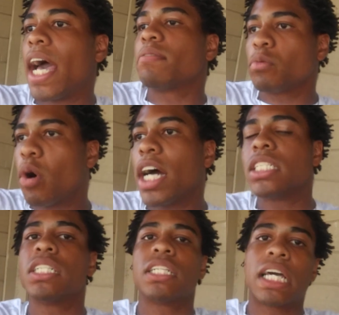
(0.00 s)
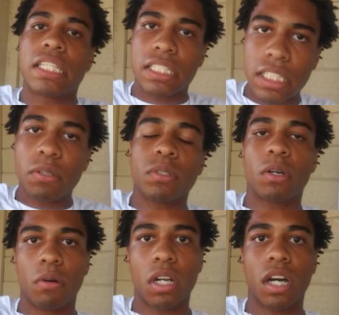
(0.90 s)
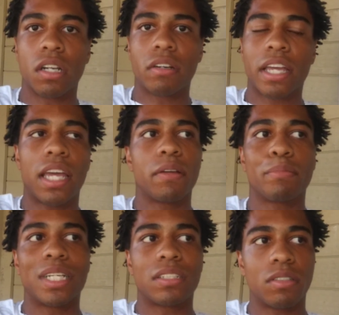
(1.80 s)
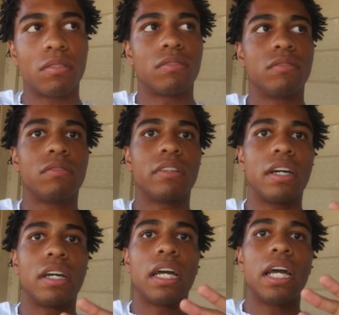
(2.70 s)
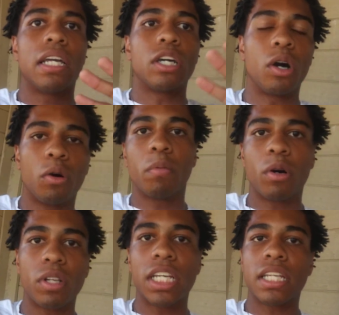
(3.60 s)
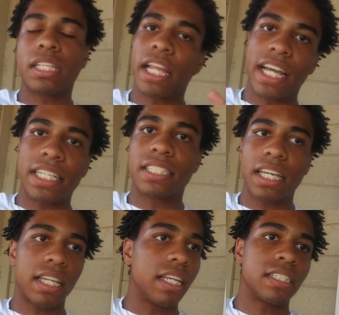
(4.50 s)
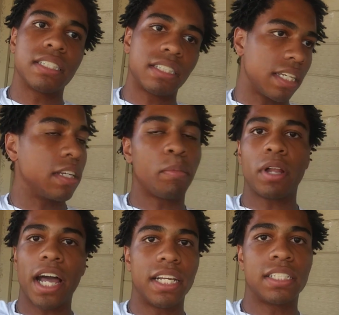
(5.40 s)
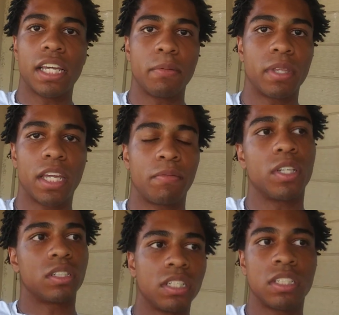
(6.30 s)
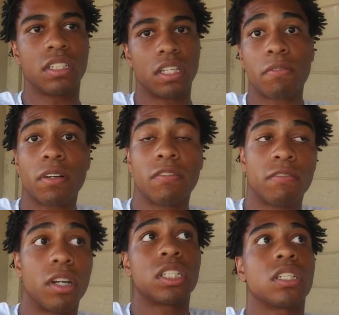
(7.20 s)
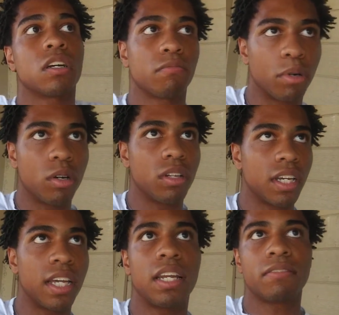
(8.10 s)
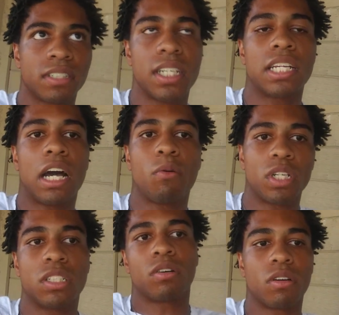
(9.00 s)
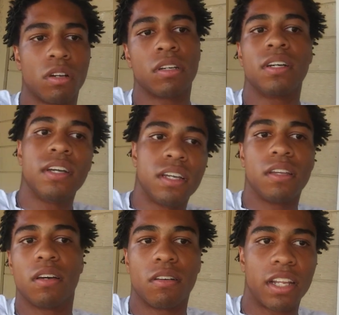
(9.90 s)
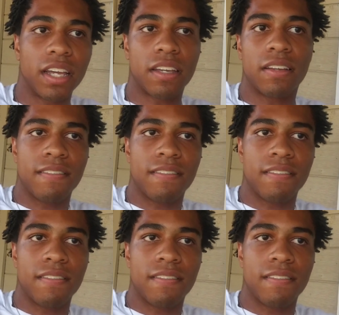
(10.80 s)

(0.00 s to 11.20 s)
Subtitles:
I have to watch it, and I have to see what's going on, okay? But the old Broly, like I said, it applies the same thing, because this is a different version of Broly. I never said that I wasn't going to, you know, like...